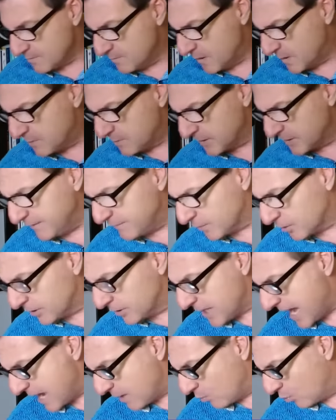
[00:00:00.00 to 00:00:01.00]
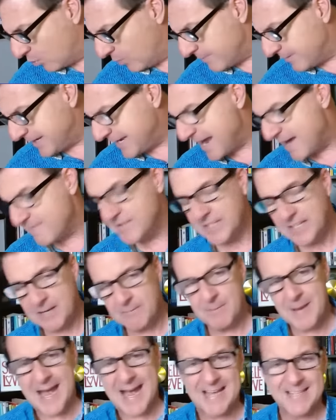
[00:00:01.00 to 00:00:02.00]
But believe it or not, women have the
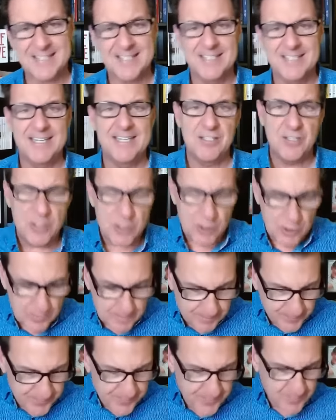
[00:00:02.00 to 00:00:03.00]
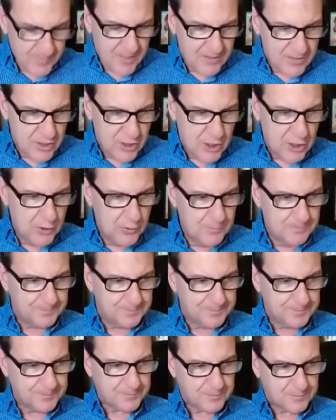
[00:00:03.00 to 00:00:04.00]
capacity to, to
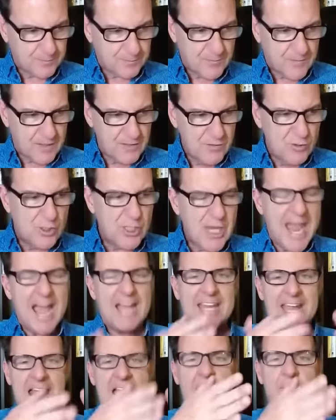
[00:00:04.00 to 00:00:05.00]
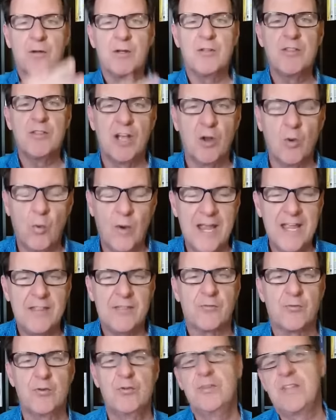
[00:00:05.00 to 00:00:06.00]
jackhammer their way
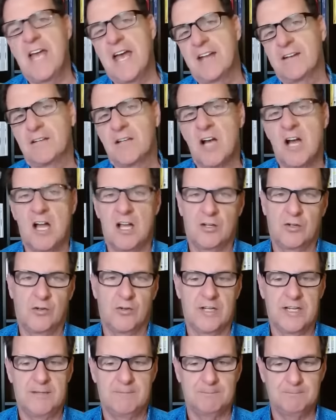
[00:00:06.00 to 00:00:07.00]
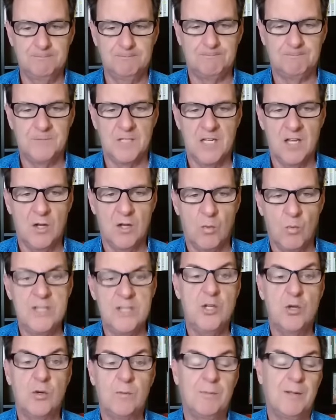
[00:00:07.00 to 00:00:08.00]
through that concrete
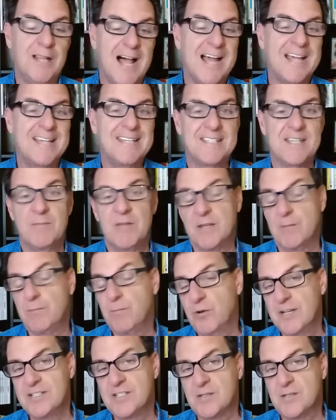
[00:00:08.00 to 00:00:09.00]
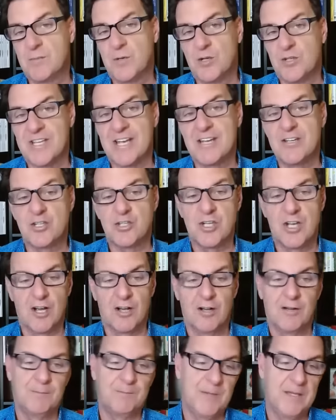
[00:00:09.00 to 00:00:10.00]
when you apply some of the principles I
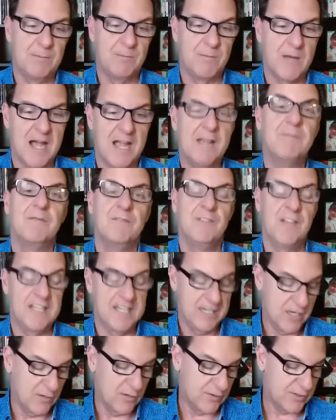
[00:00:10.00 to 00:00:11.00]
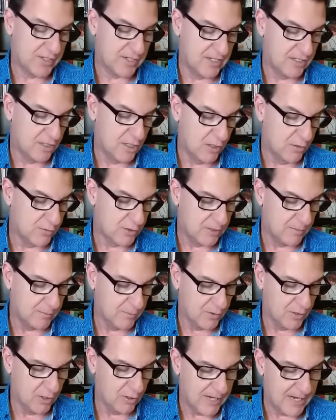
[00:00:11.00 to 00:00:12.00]
share in my videos and coaching
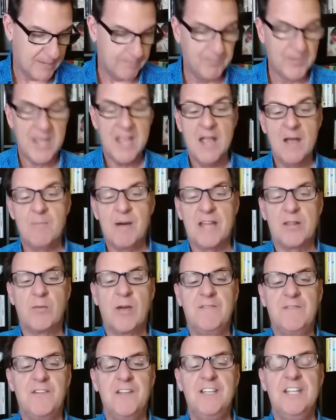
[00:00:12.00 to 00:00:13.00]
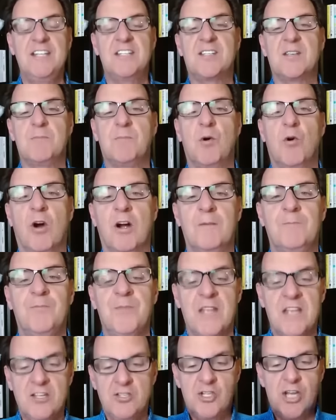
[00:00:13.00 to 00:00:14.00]
program. And by the way, if you need
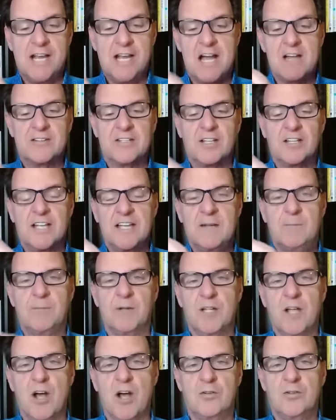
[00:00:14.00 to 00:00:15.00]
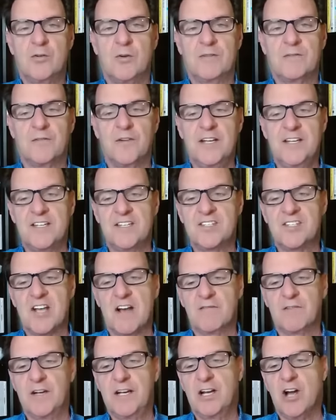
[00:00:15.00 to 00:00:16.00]
support, check out the link below to a free
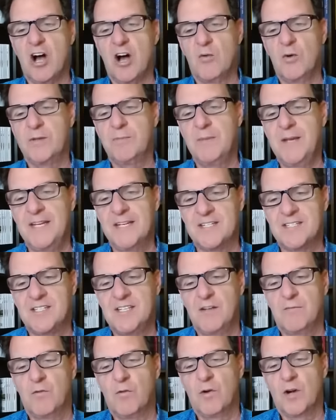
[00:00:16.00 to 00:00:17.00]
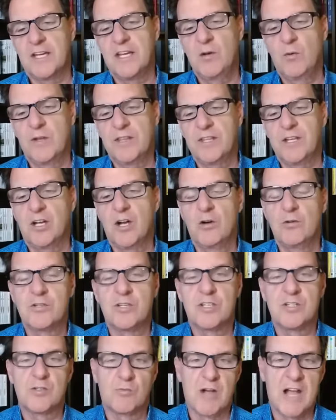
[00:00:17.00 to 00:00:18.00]
discovery call with me to see if working with a
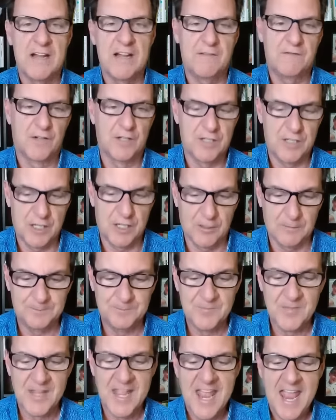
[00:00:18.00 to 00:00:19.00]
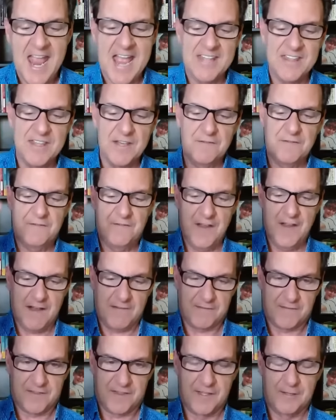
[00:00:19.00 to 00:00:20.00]
coach is right for you. And the
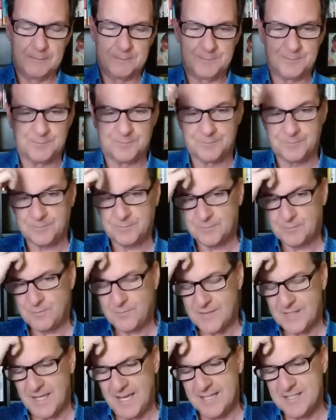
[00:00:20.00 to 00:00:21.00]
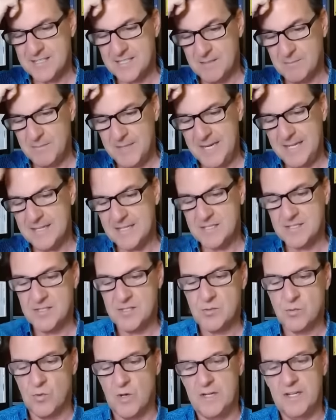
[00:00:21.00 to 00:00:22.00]
fifth, and to me, this
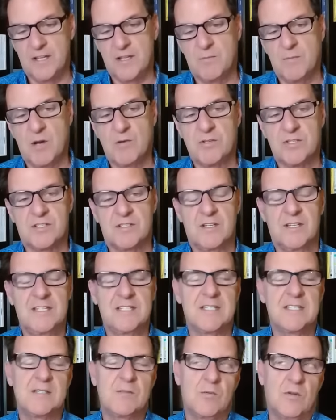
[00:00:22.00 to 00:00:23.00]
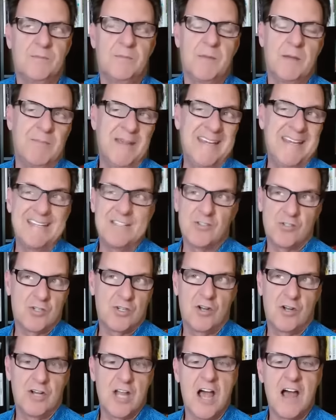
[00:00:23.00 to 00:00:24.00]
is one of the most, this is the biggest
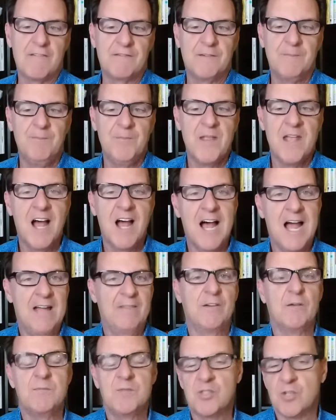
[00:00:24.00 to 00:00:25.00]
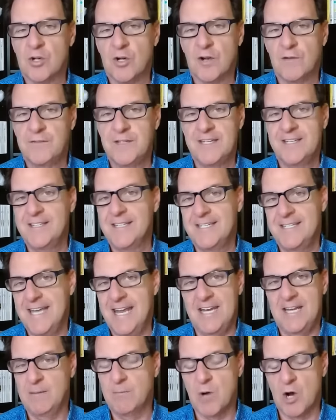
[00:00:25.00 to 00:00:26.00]
turnoff I've observed in the
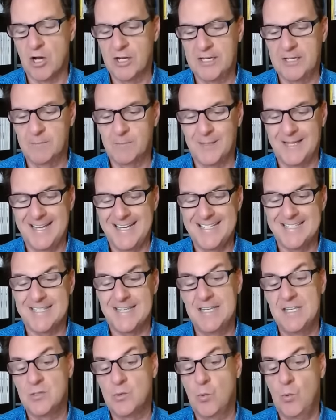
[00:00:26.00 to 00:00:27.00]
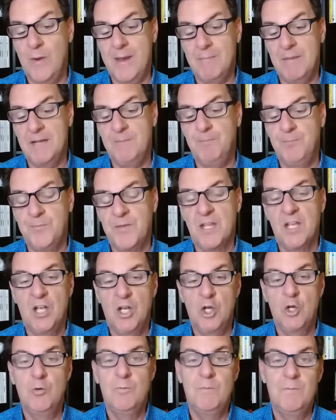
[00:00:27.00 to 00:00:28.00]
dating marketplace, is women
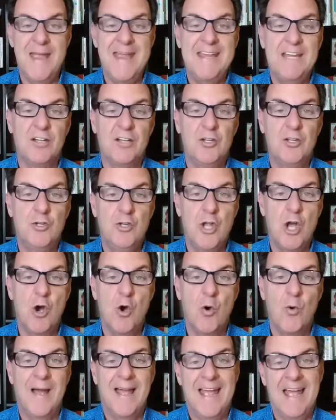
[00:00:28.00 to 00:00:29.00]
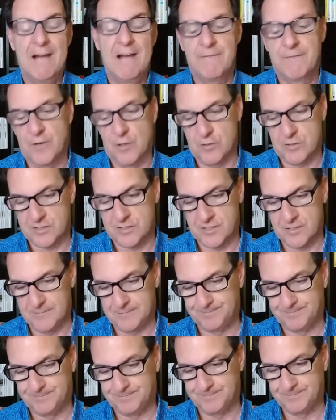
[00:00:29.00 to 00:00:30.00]
who make no effort.
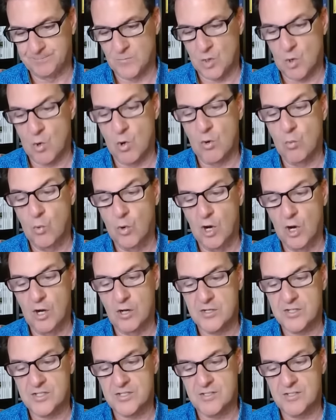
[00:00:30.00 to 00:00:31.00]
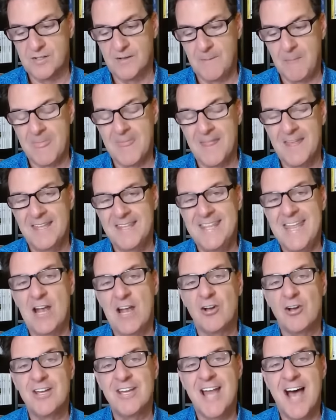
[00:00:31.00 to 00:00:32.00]
Or worse, they
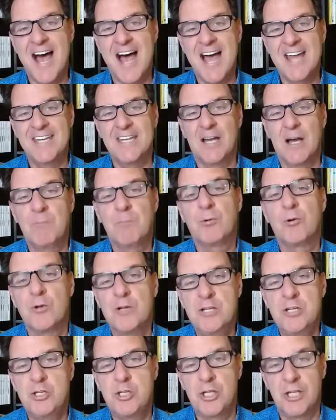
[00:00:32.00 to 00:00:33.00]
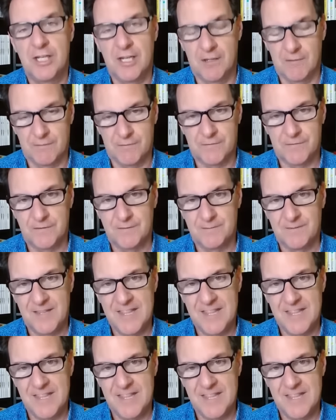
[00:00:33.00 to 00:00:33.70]
are non-appreciative.